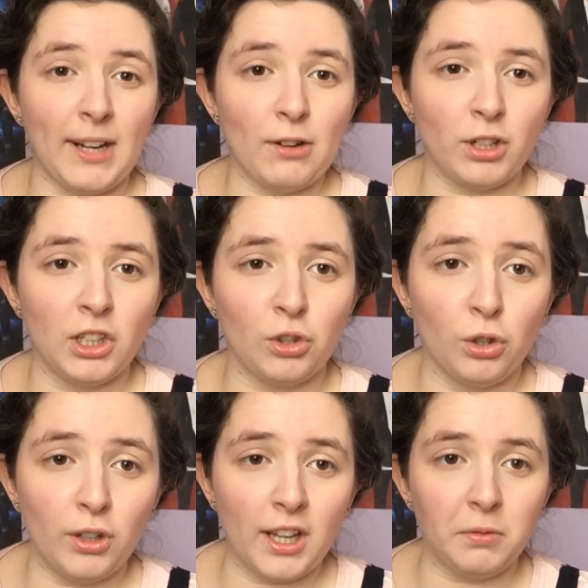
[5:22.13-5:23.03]
Now I'm going to
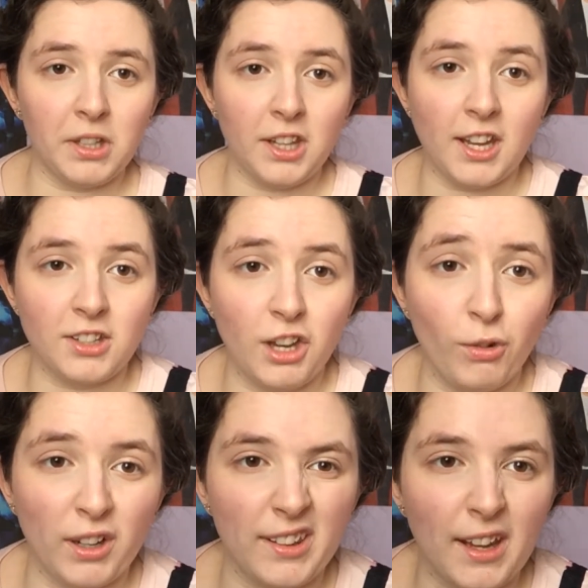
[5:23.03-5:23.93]
go in with a
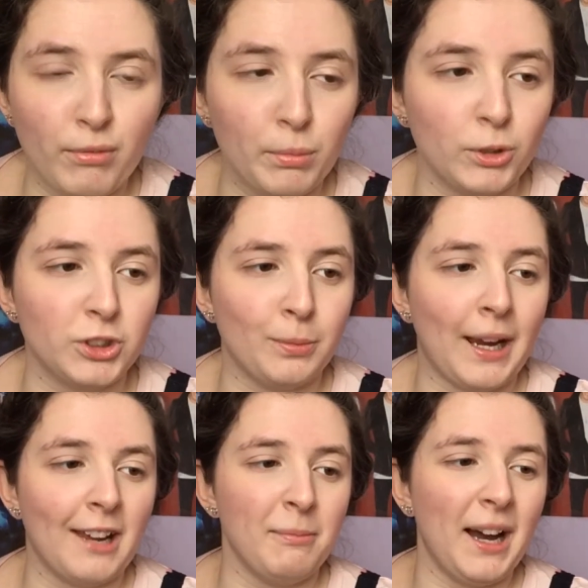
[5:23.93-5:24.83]
217 brush
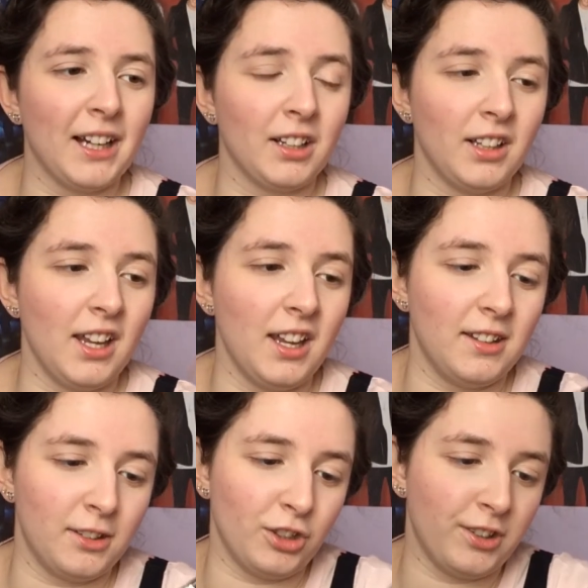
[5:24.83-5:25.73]
by MAC, and it
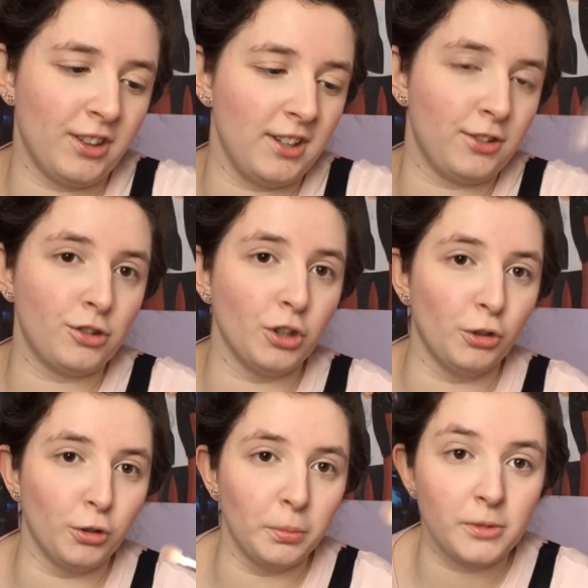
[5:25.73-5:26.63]
is just this
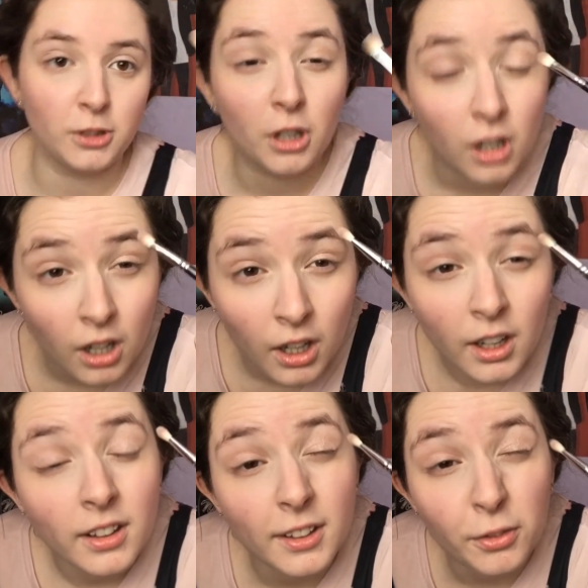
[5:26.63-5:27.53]

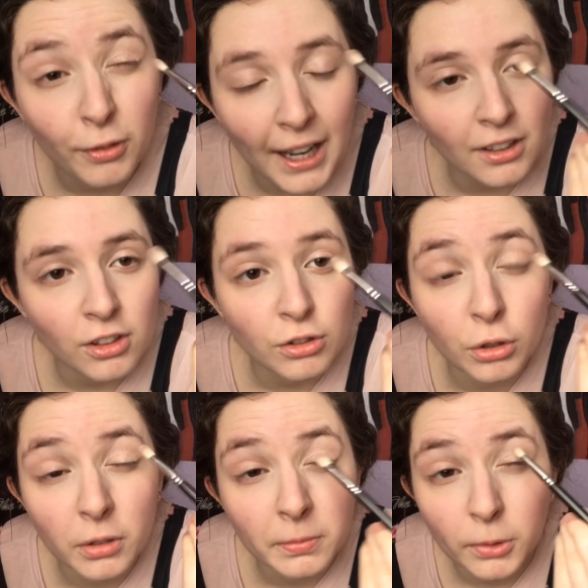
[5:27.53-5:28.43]
domed, this flat
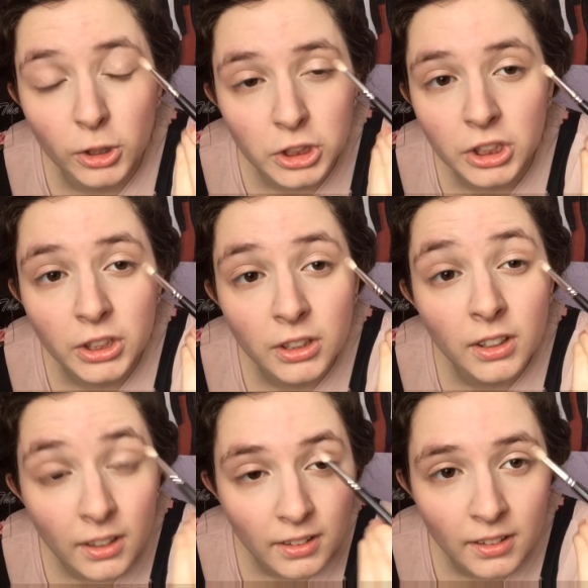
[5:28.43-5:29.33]
dome brush
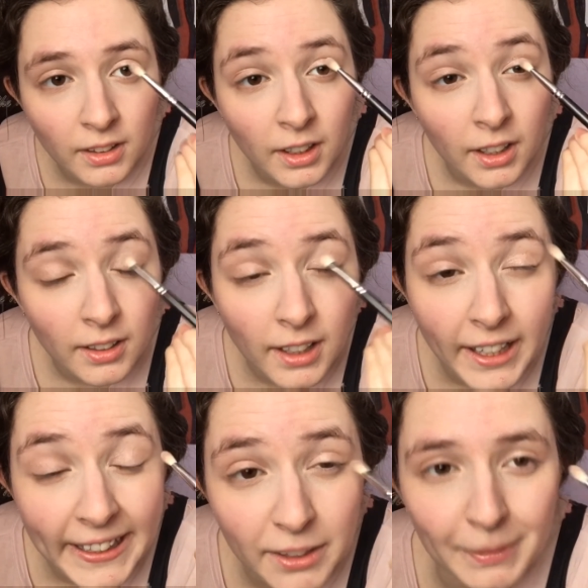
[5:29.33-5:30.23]
that
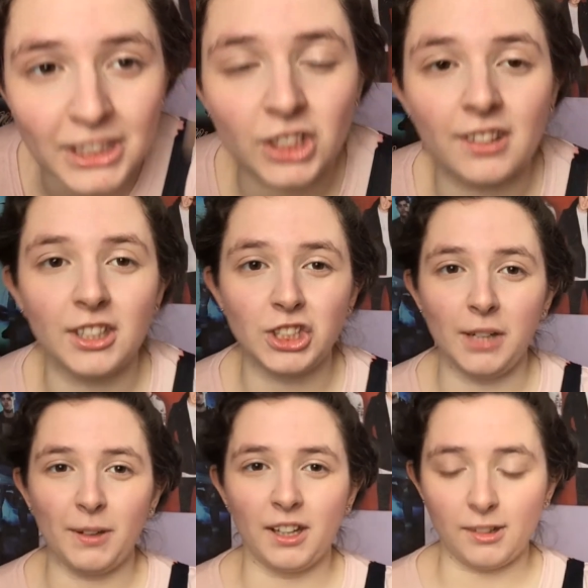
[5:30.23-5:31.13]
kind of matches the
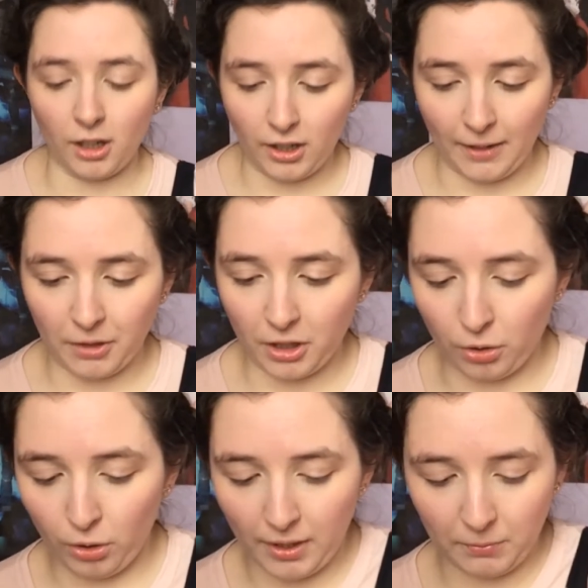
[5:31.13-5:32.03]
shape of your socket. I'm going to
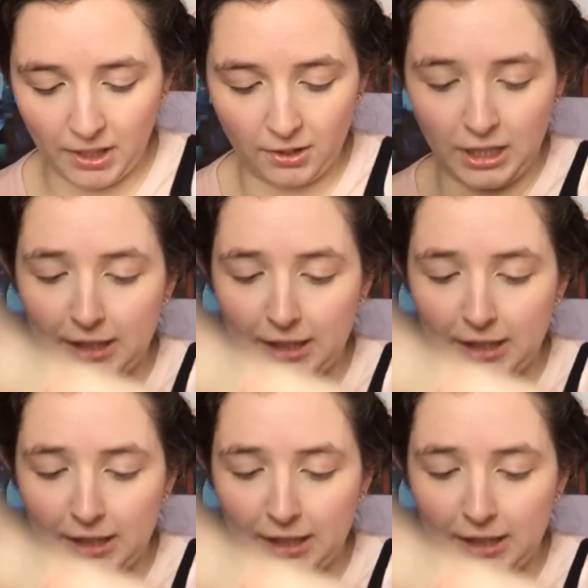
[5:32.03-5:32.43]
go in with